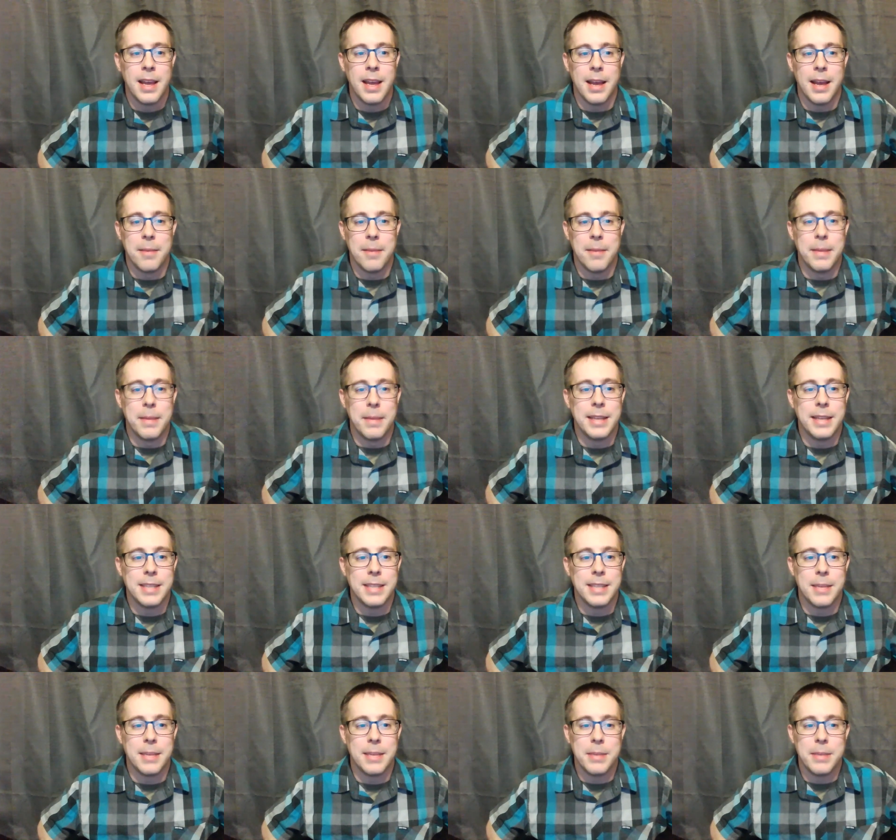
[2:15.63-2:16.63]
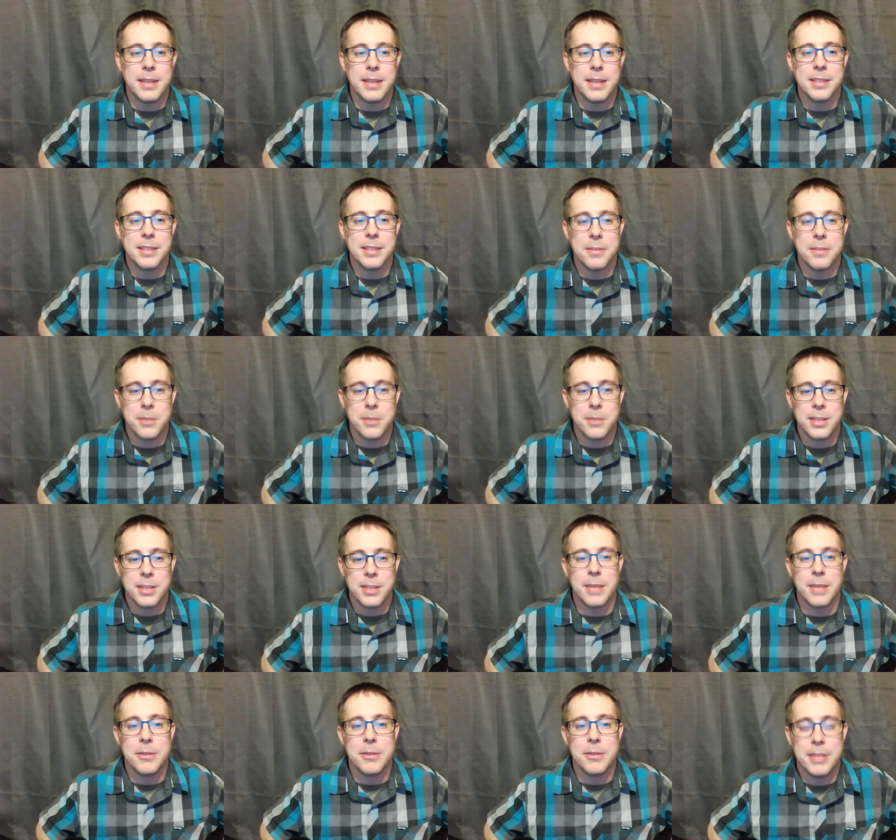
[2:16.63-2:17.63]
But because of the forced
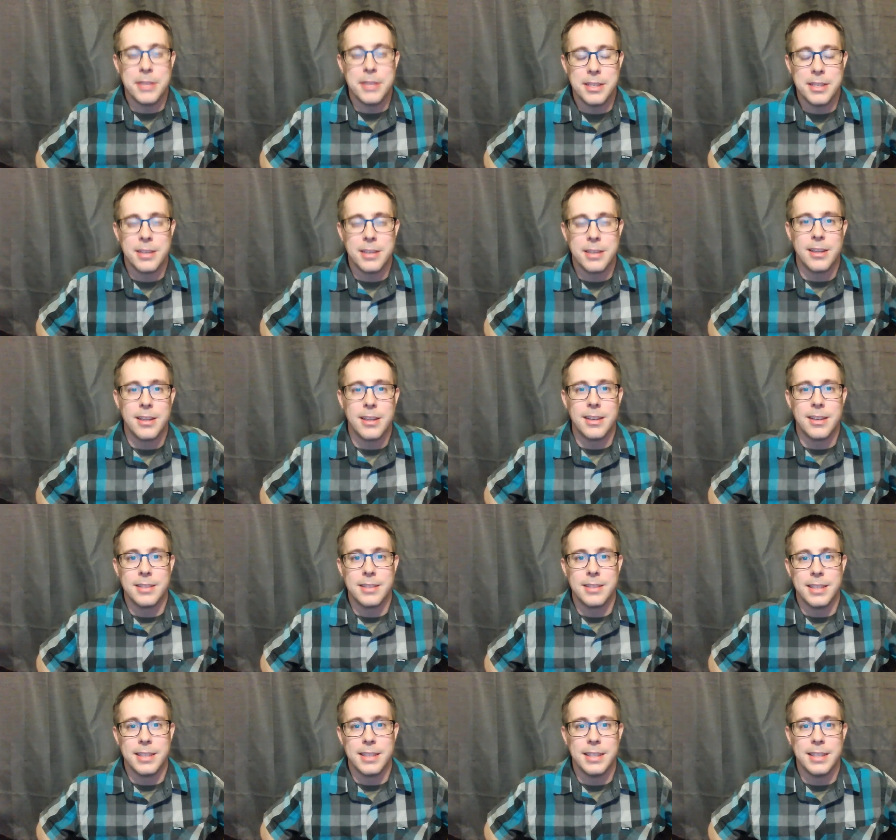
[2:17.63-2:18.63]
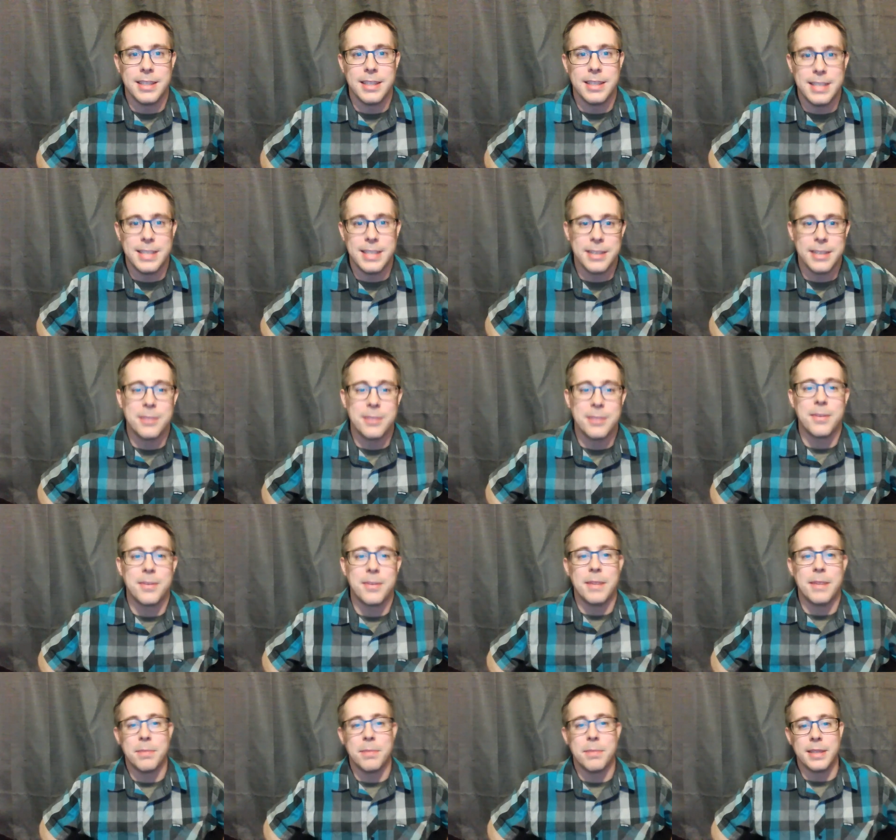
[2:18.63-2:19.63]
arbitration clause in the dealer's
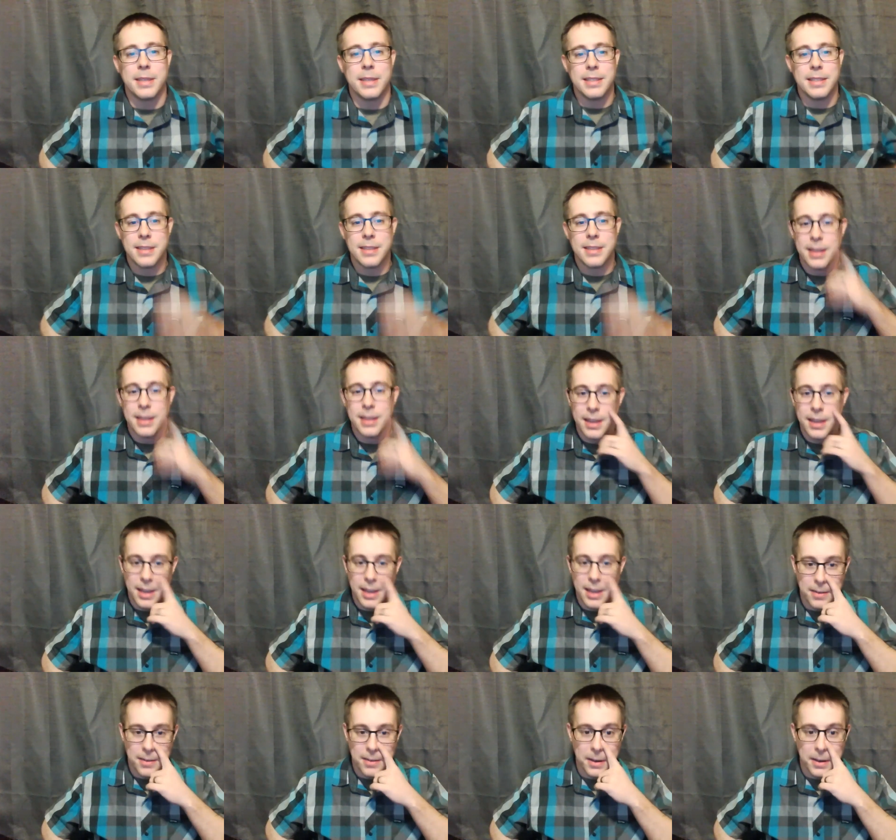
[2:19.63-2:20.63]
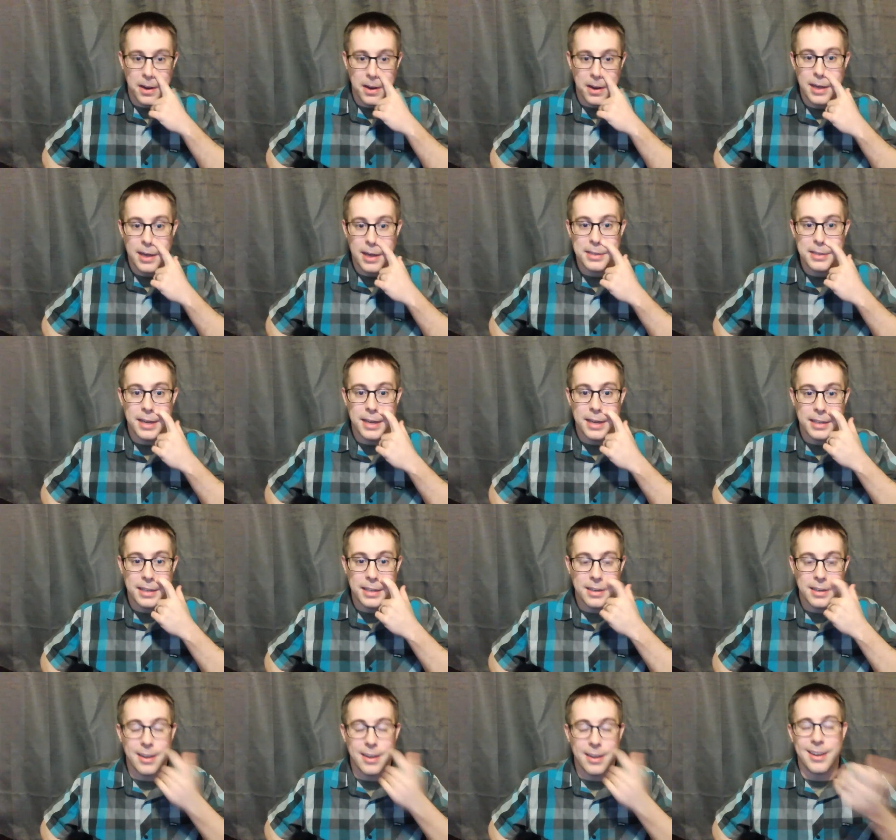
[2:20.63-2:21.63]
fine print of our contract,
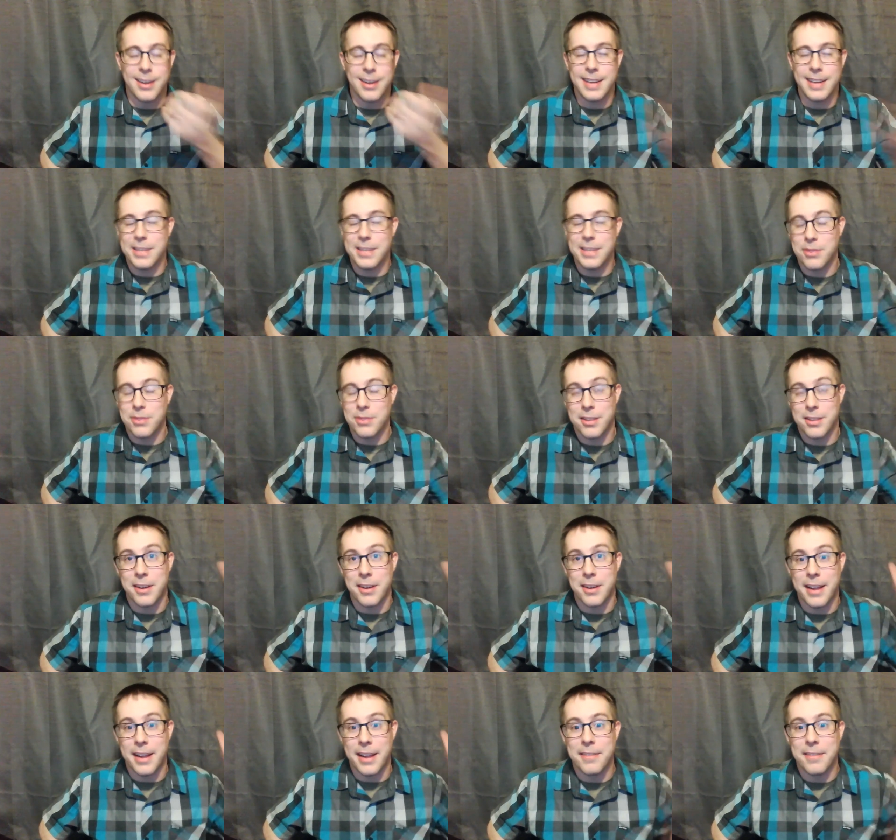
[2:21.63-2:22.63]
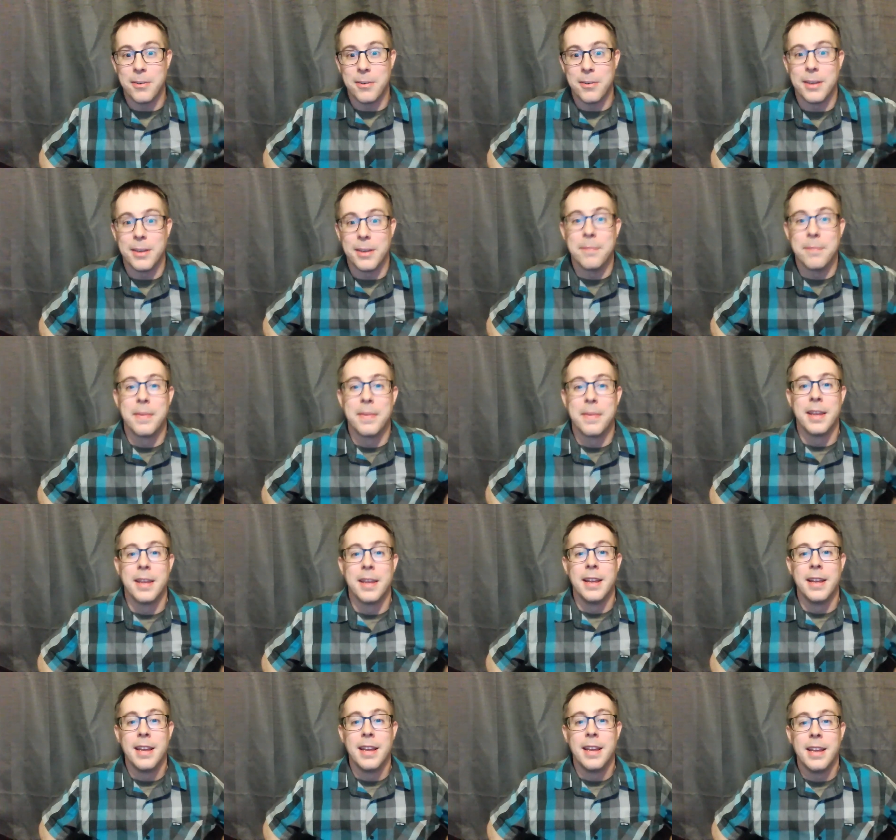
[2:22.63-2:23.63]
our case was thrown out of court
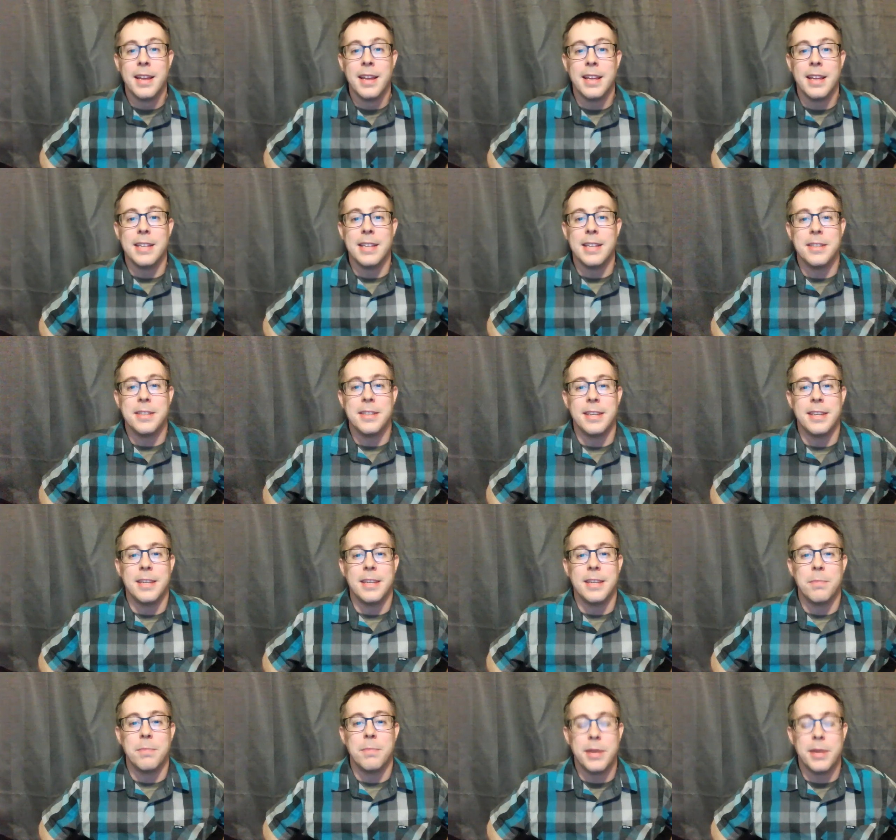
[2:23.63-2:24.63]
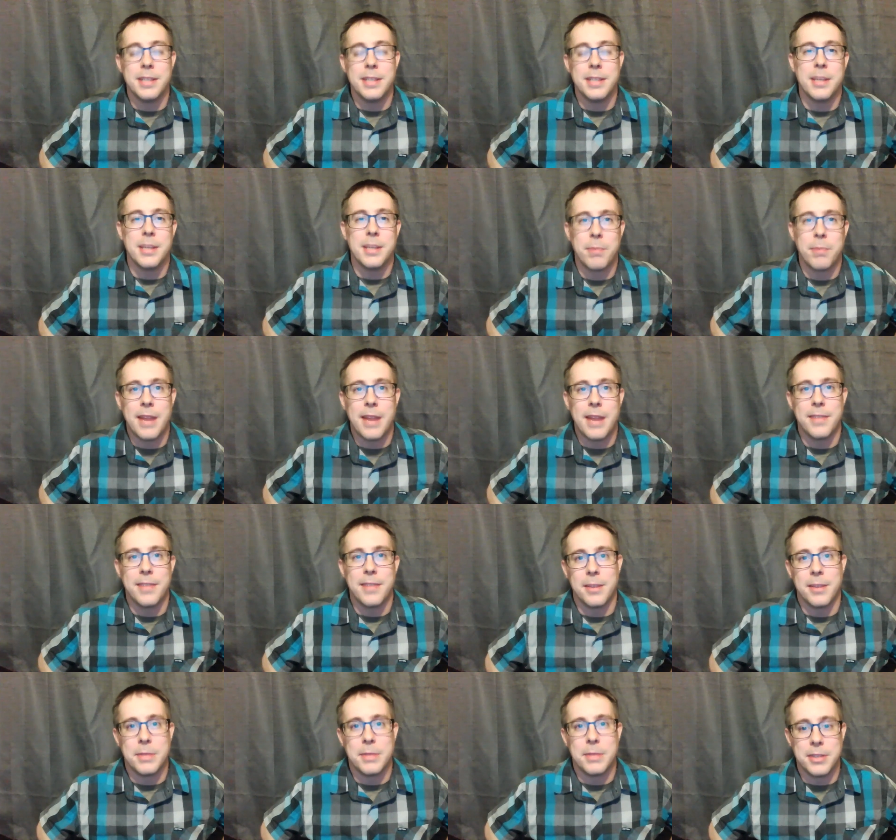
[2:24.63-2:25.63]
and put into a private
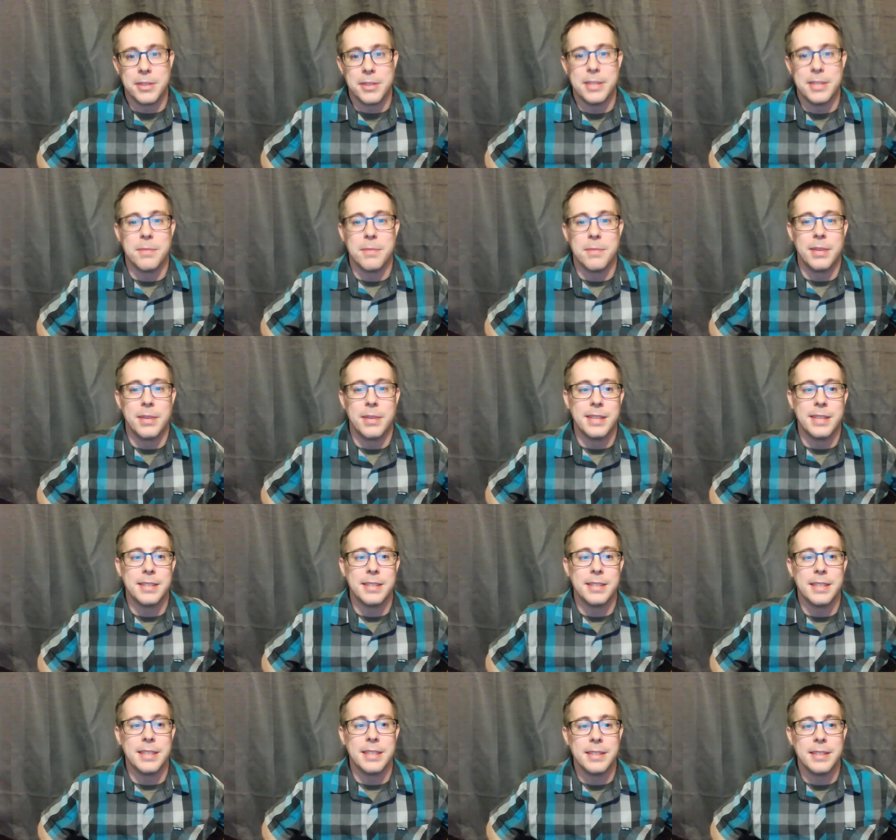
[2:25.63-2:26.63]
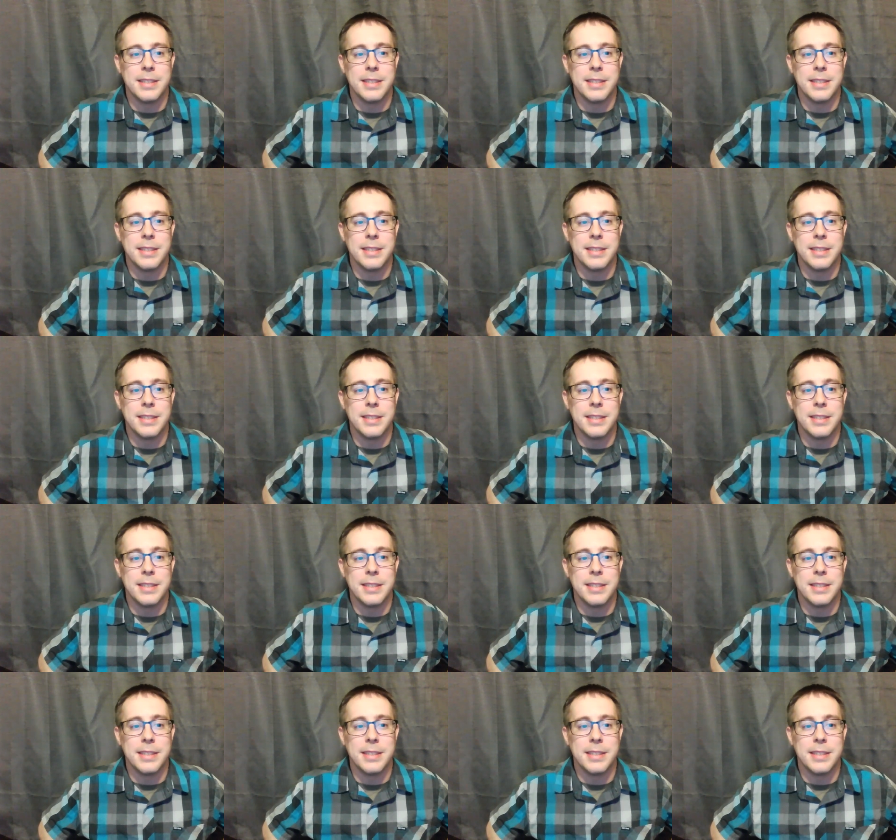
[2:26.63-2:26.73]
arbitration process.